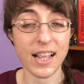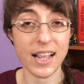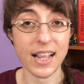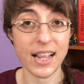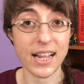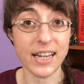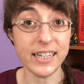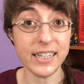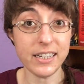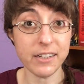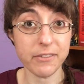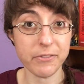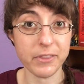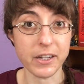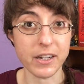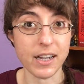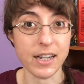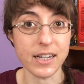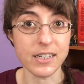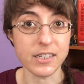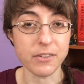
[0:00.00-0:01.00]
any of the
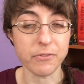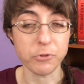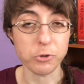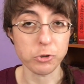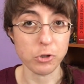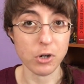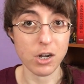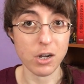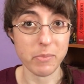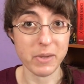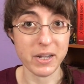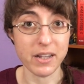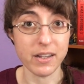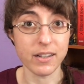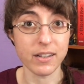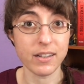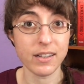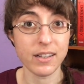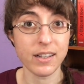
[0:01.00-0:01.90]
kinds of trauma